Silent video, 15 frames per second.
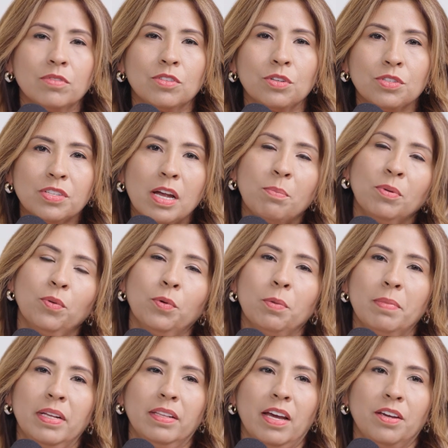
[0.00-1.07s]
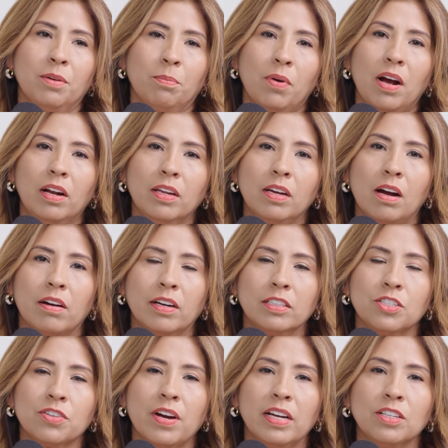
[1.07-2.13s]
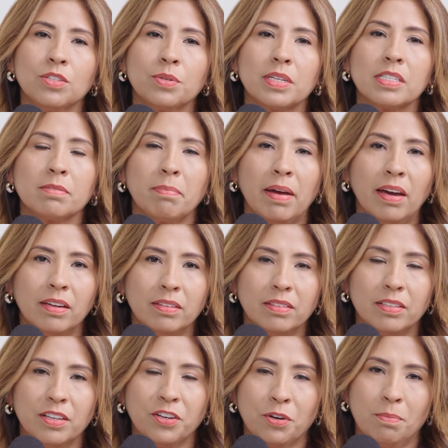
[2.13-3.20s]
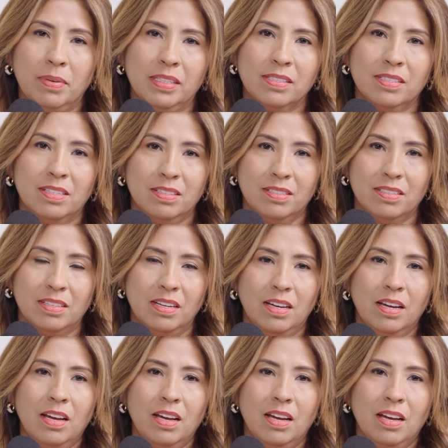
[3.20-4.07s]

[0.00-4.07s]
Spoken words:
those type of women that you probably are trying to expand your business.